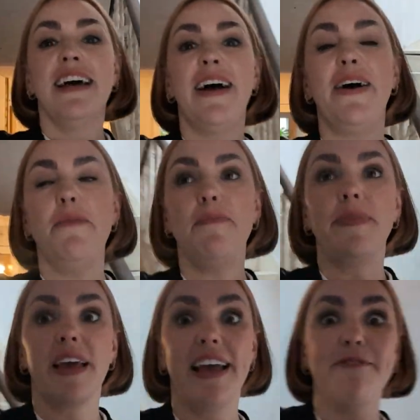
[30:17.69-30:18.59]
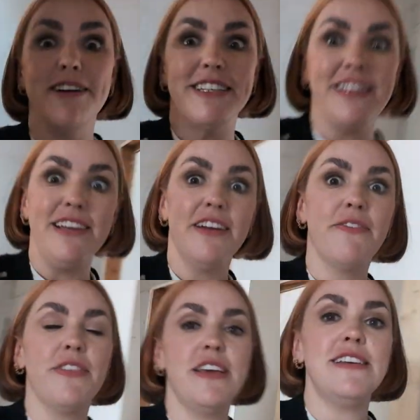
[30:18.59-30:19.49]
And get ready
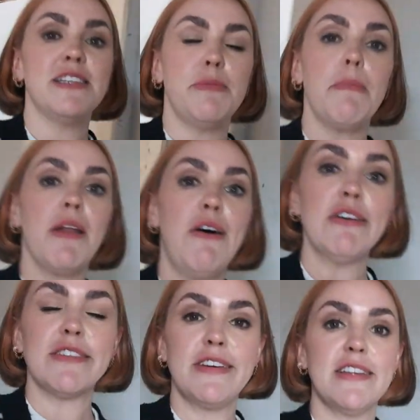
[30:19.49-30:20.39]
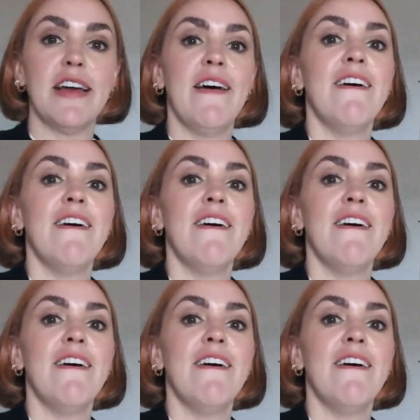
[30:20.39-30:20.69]
for these to be plastered